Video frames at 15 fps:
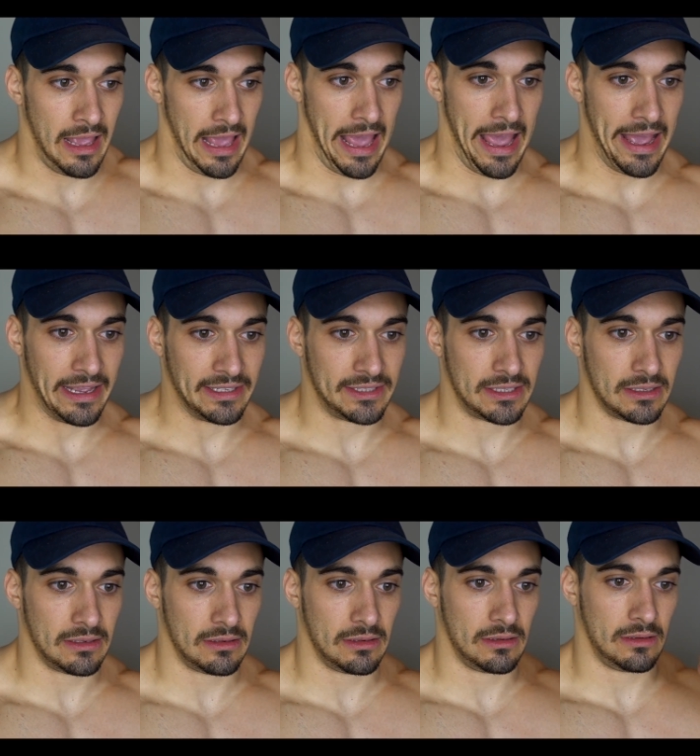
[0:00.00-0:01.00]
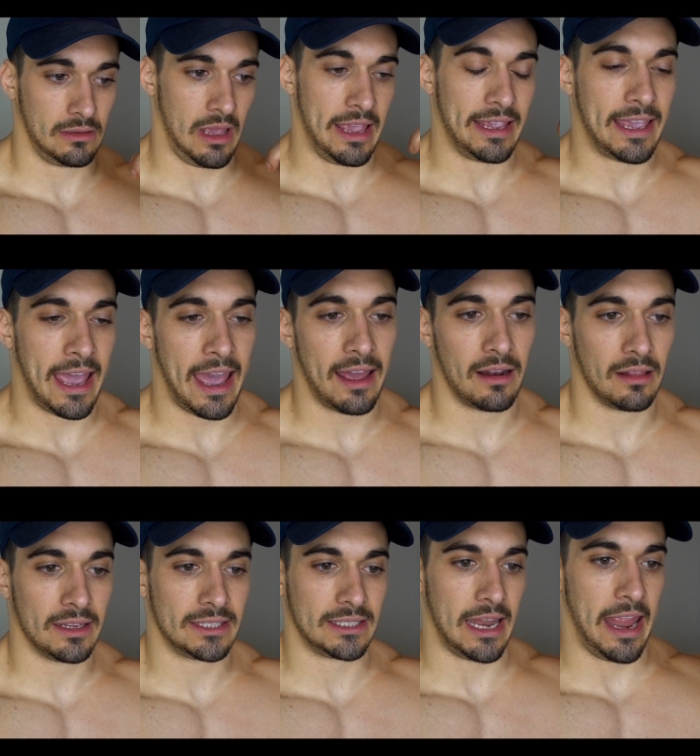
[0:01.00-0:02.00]
as a
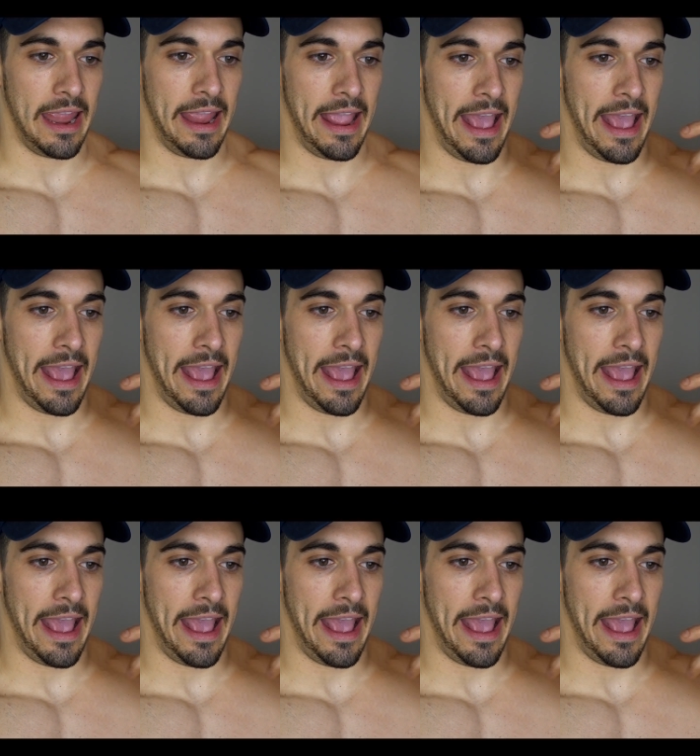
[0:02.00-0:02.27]
catalyst